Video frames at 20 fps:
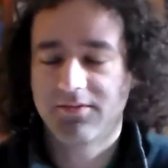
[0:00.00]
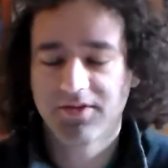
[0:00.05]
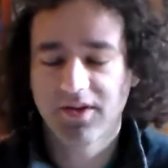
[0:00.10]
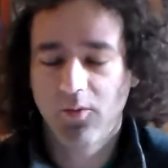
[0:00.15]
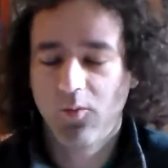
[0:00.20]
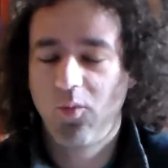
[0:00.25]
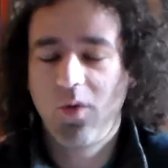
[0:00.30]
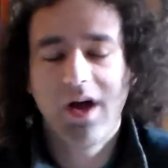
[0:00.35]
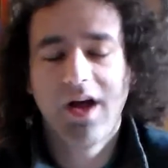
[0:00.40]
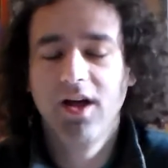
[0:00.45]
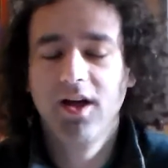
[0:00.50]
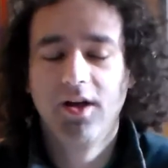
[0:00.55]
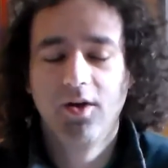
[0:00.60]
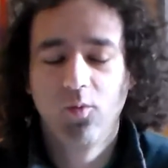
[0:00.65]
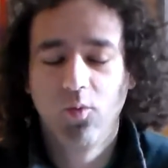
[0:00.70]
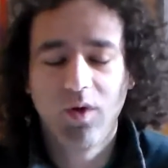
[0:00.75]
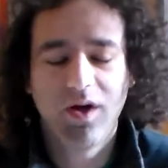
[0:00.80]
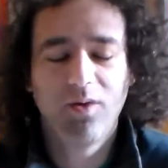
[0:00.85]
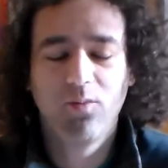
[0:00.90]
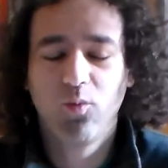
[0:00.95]
I was like,
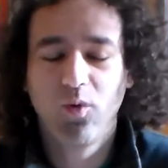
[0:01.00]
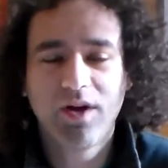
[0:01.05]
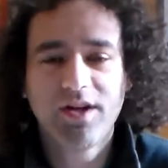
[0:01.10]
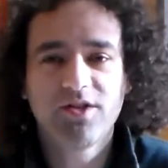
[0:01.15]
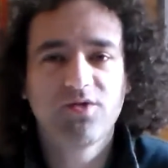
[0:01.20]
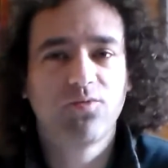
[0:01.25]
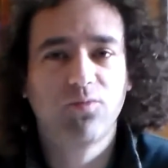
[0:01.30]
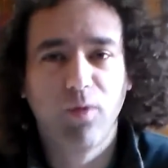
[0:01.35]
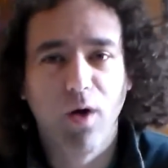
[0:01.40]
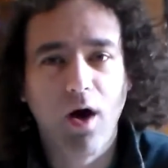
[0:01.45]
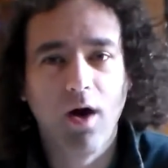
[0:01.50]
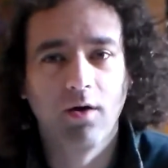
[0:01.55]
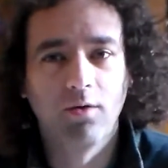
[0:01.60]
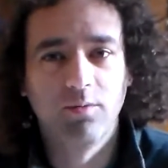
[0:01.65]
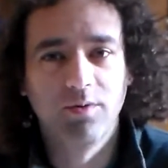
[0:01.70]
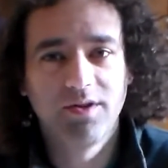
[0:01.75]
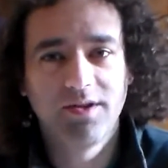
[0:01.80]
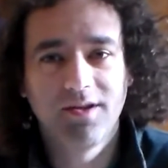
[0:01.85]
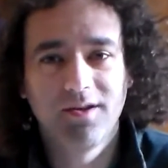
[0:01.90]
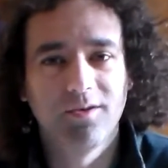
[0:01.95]
what is
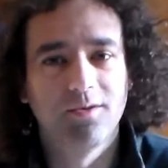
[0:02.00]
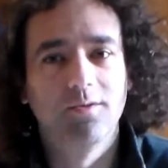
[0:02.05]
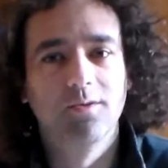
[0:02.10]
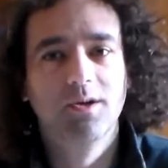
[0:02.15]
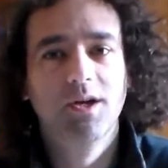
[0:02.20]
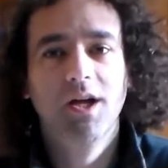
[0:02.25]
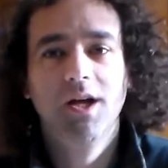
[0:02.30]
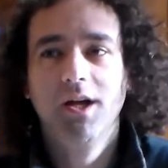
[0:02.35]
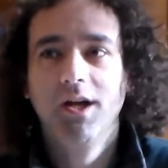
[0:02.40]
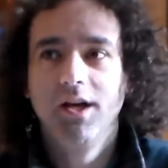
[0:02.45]
wrong with you?